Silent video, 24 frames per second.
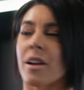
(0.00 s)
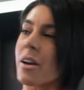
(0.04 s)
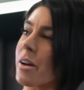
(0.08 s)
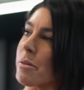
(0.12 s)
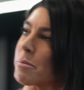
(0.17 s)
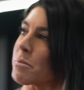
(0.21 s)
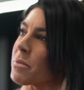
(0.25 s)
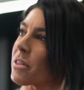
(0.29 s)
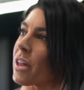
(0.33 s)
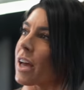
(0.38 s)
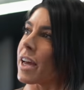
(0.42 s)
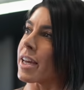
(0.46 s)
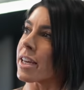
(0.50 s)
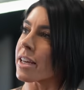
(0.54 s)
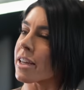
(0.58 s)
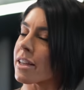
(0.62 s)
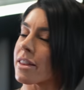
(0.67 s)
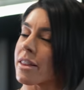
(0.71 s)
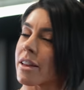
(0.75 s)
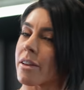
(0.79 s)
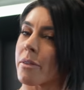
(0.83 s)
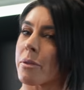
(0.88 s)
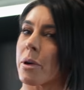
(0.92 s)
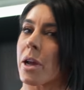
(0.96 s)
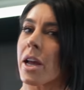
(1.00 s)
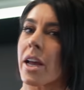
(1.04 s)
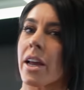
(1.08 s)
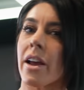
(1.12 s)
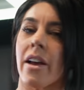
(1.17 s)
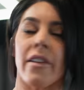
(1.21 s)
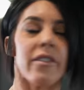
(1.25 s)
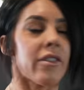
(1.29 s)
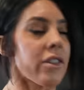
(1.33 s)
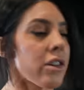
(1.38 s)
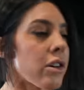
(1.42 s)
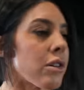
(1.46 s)
I'm liking the way
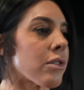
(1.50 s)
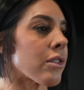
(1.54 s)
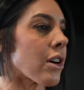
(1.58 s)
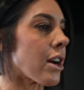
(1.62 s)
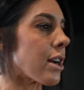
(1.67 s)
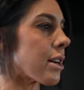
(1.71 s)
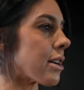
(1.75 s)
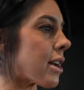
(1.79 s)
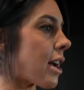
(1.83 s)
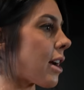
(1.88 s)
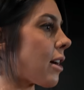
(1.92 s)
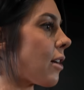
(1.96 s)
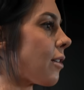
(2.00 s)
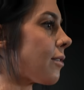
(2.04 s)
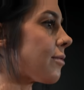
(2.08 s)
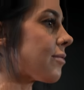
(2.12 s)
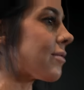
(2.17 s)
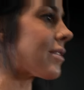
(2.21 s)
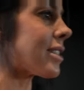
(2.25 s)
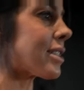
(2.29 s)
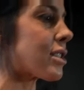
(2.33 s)
I feel right now.